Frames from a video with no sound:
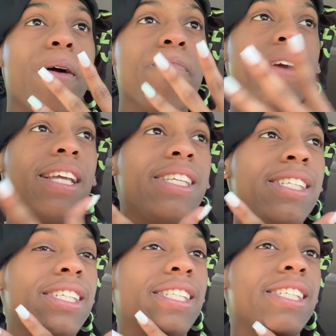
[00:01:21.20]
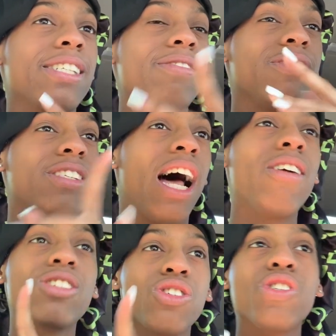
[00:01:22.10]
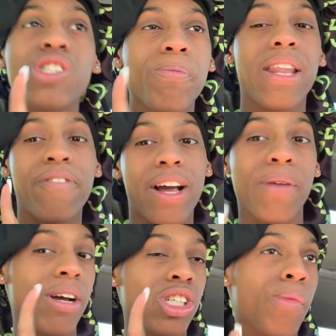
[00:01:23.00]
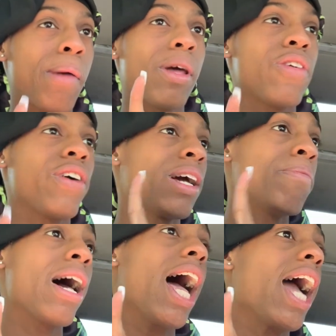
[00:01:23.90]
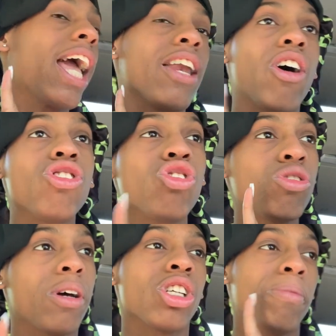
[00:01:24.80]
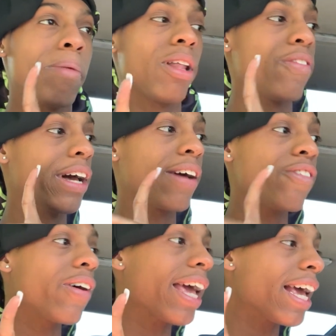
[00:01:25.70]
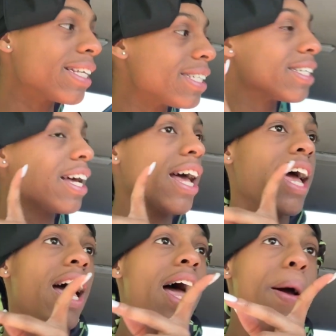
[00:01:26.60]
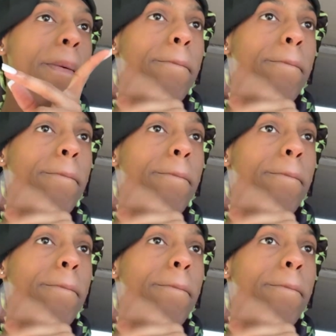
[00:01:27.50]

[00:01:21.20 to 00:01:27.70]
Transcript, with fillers: bitch, don't do too motherfucking much on my motherfucking mug and don't do too much on my motherfucking voice.